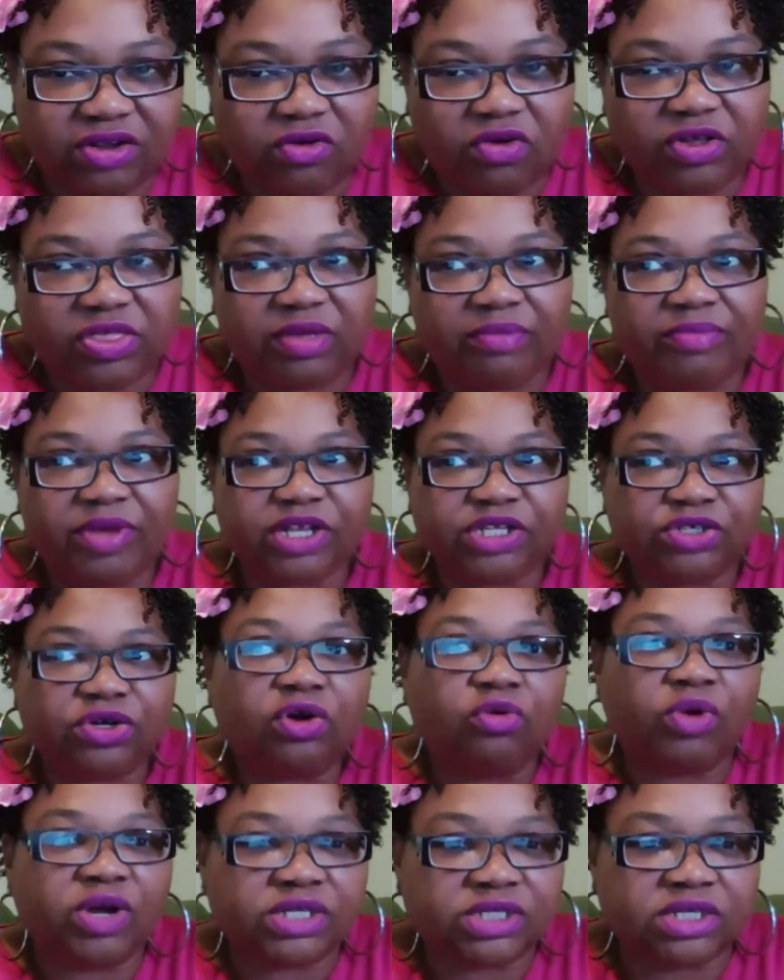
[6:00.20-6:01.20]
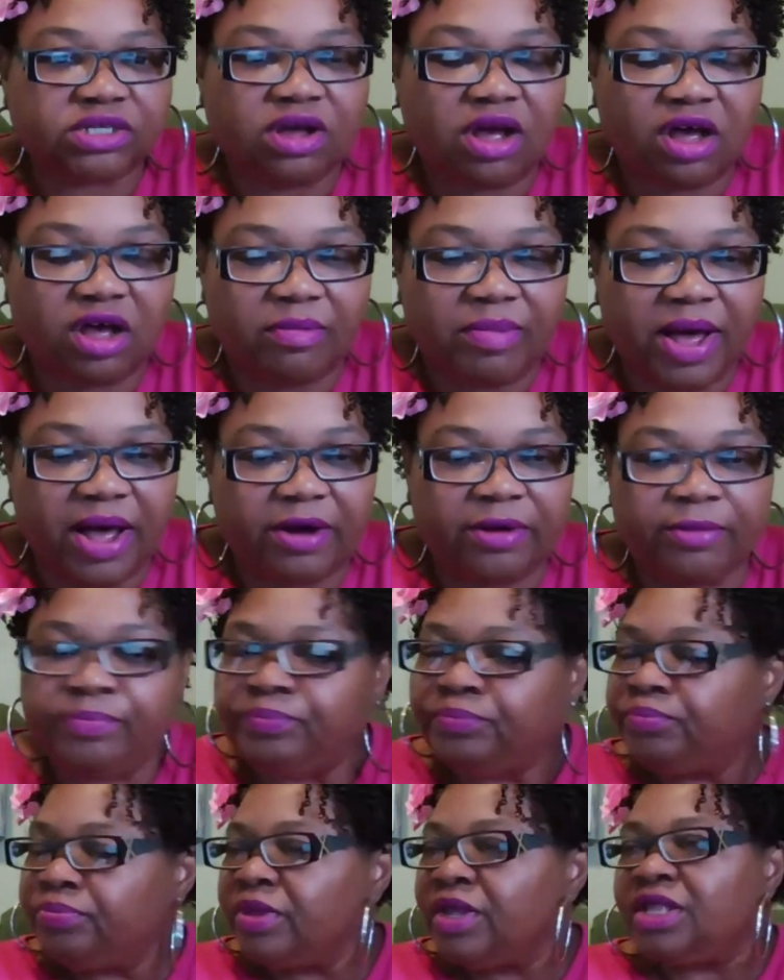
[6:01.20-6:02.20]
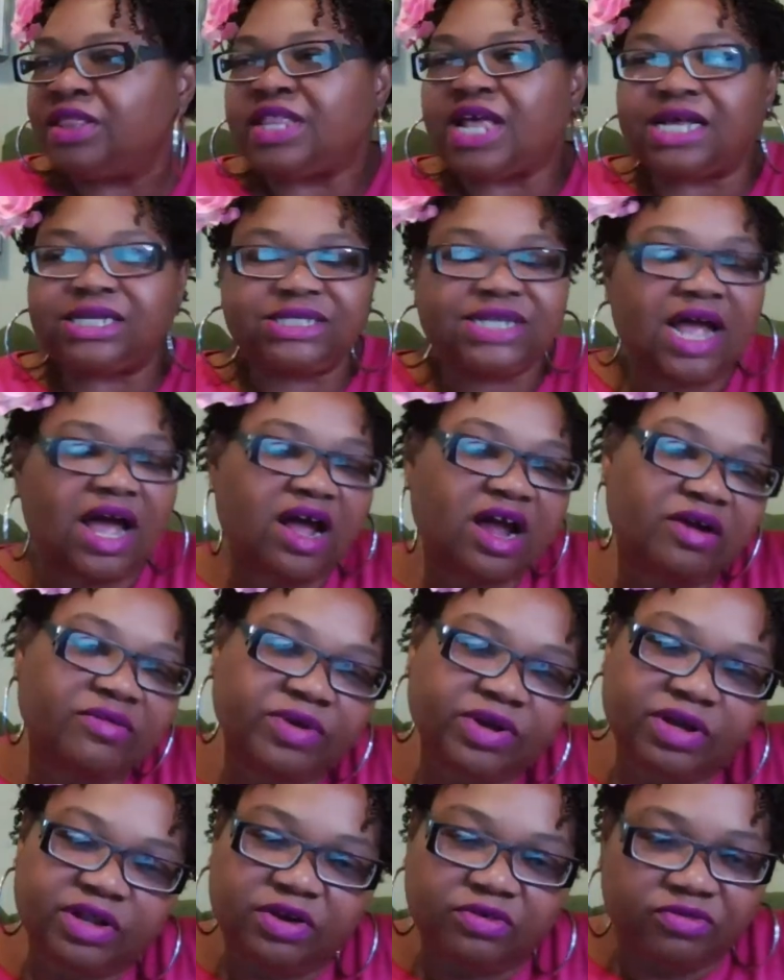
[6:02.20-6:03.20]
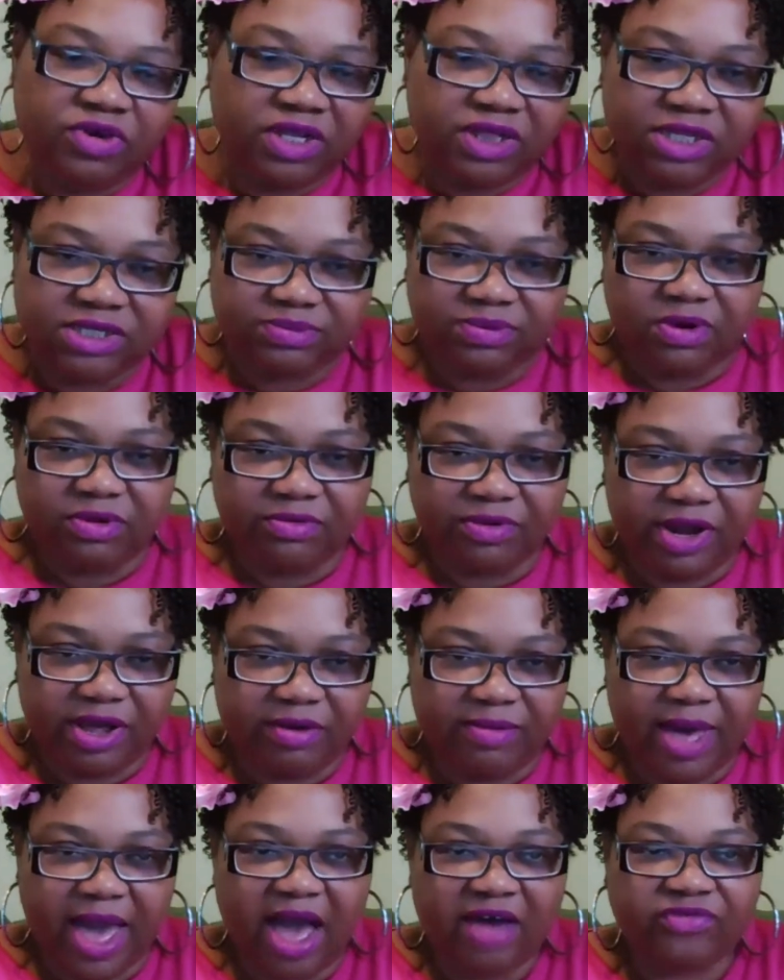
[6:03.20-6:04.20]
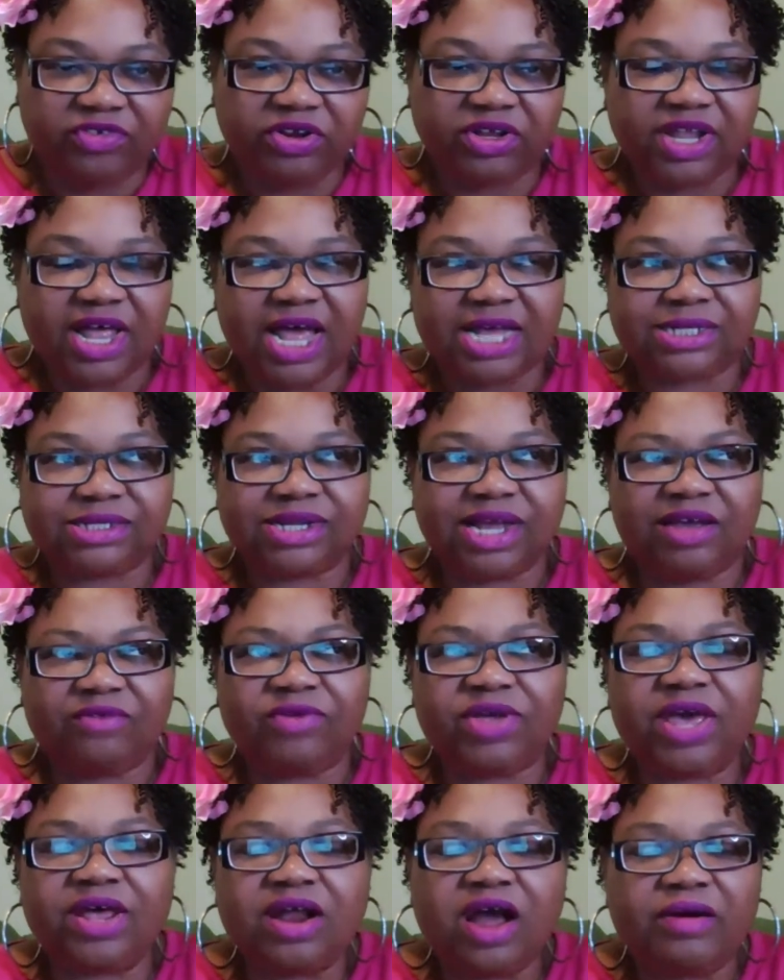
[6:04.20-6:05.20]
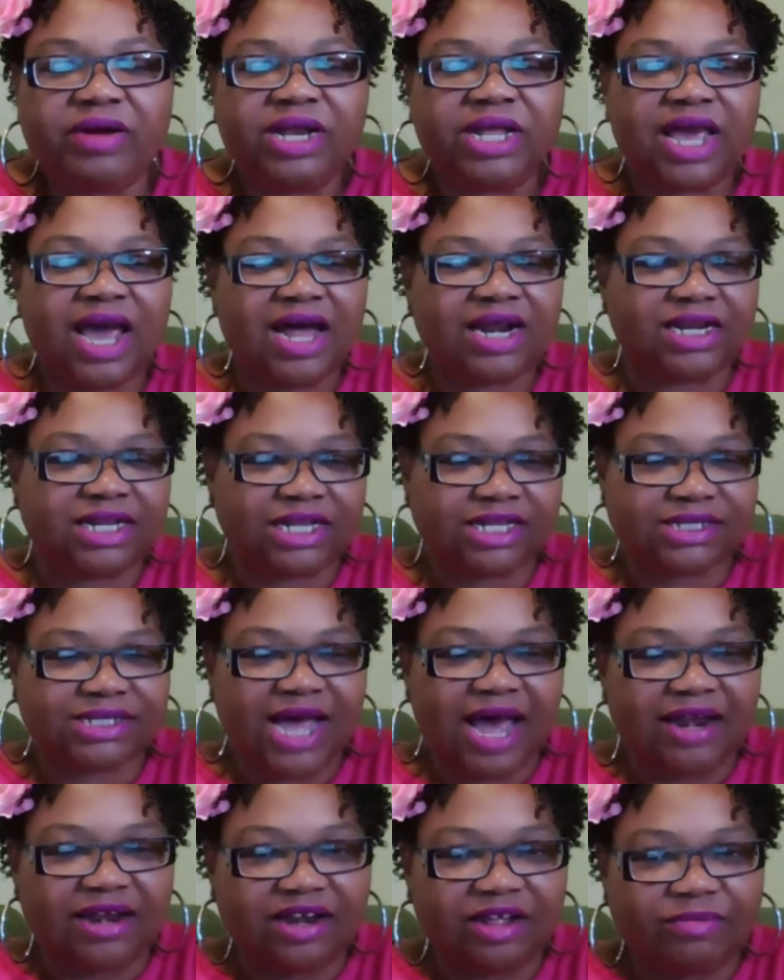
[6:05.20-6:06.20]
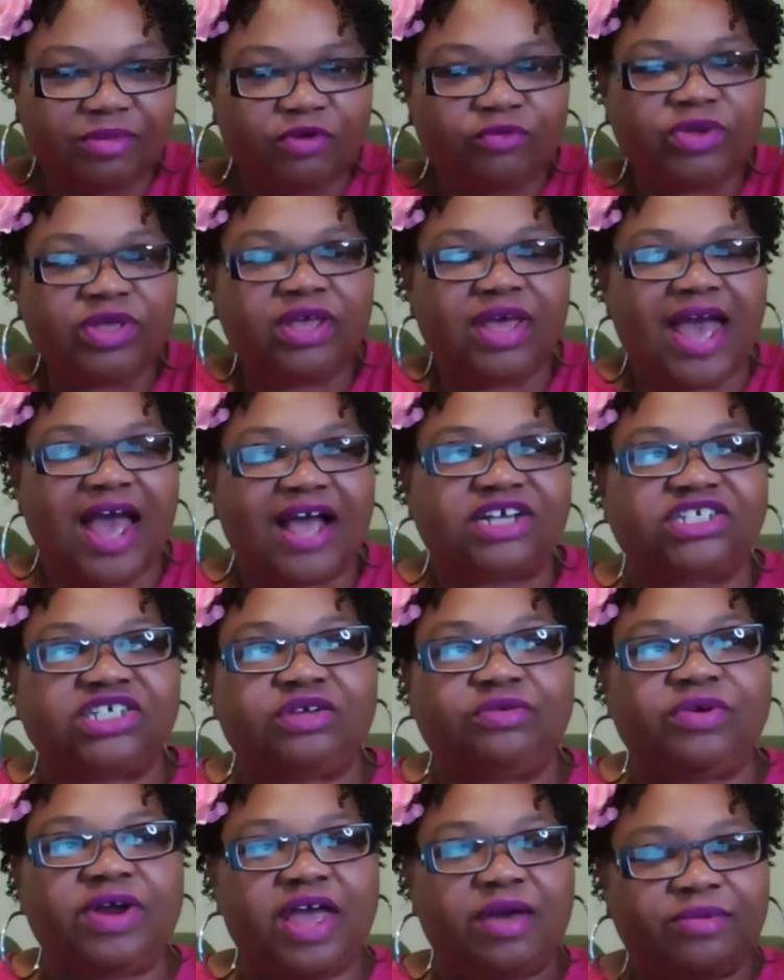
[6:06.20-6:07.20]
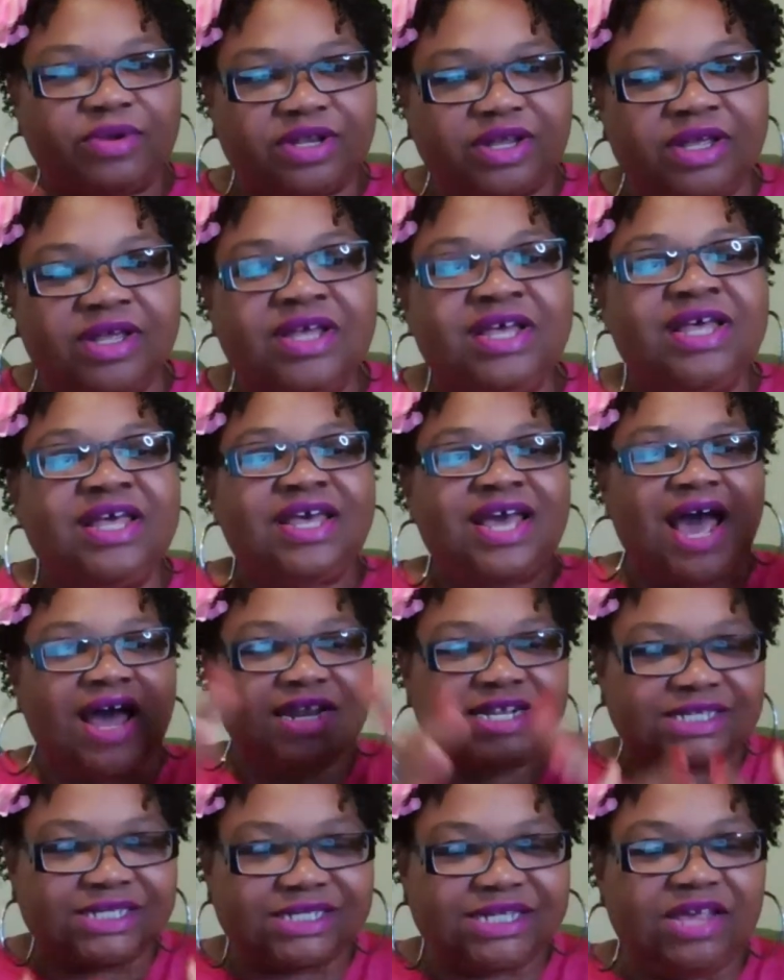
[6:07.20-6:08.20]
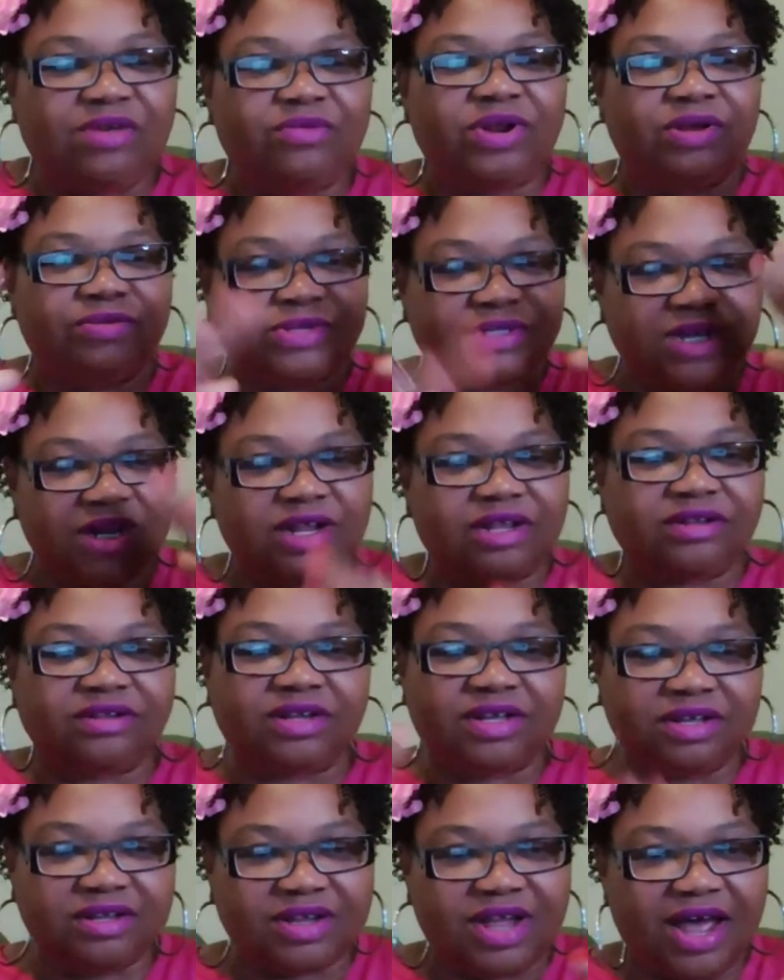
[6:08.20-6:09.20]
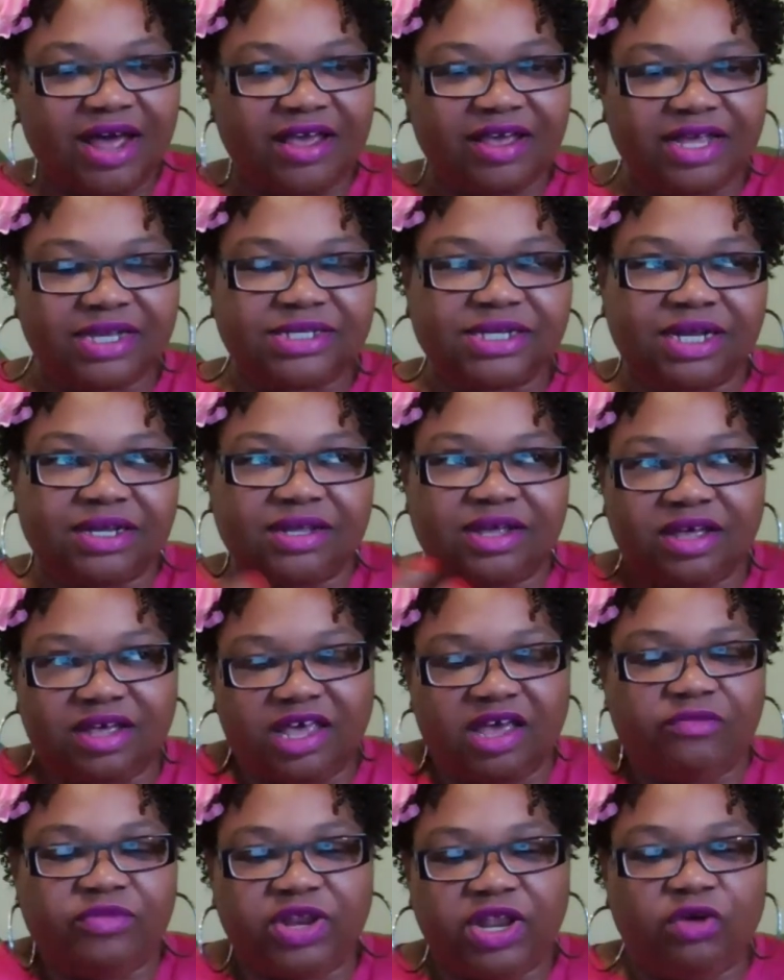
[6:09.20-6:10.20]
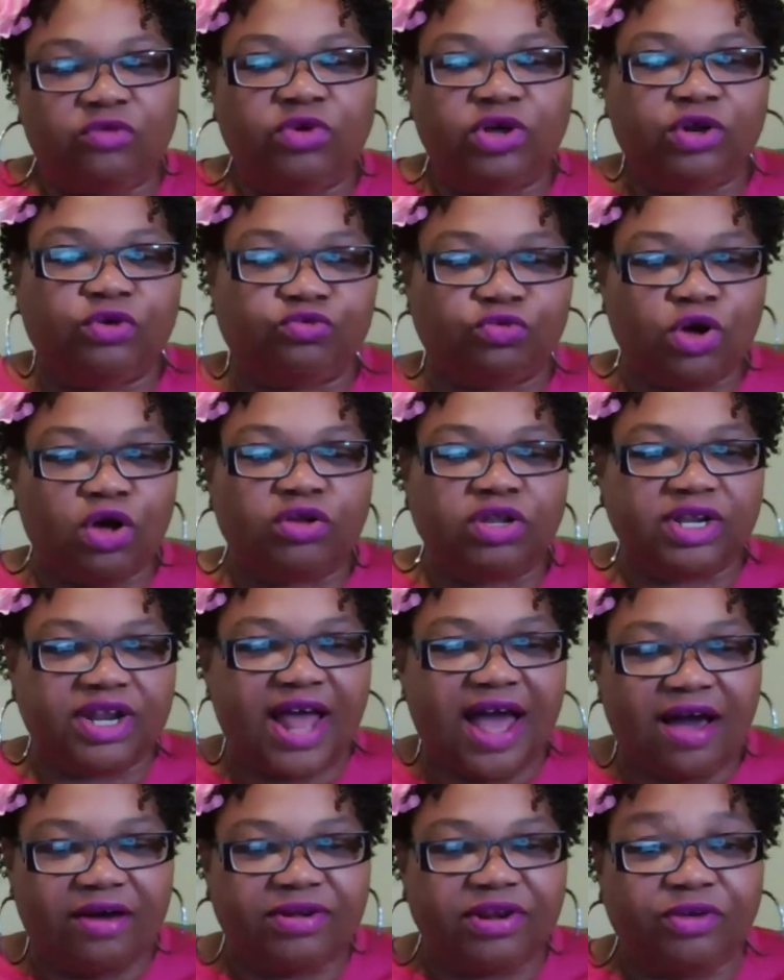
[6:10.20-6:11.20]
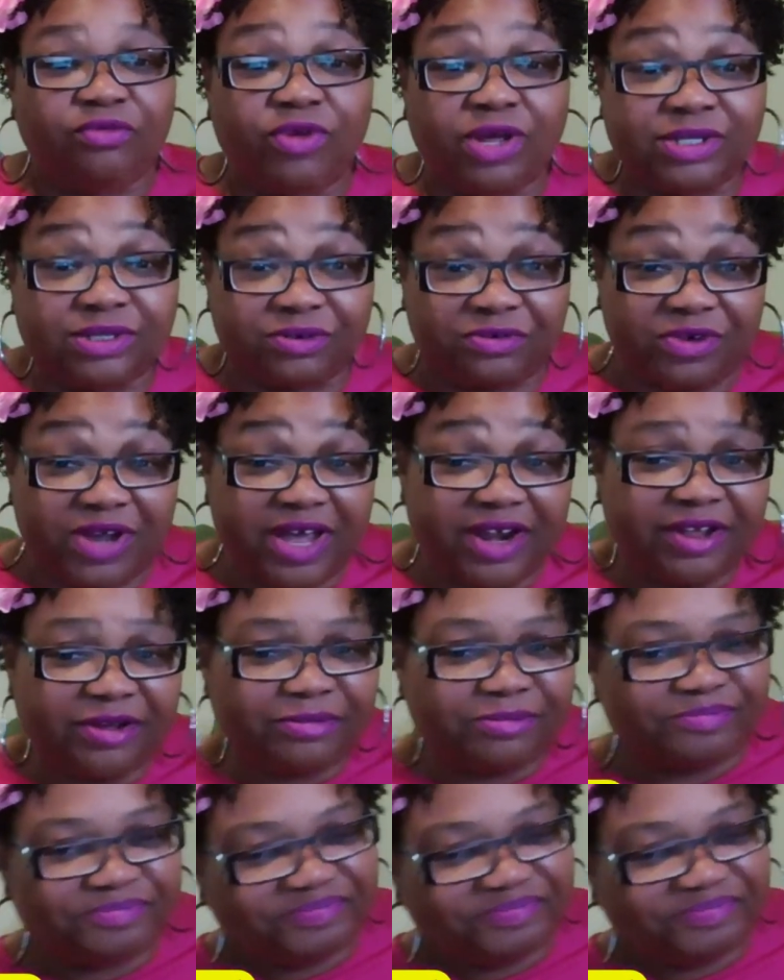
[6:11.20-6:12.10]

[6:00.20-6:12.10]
or the mentor wants to talk about. That's not how we're going to run this program. After last night, we had already kind of decided it, but we actually were able to kind of see what it was going to look like because, I again, we didn't want to roll it out. It wasn't ready.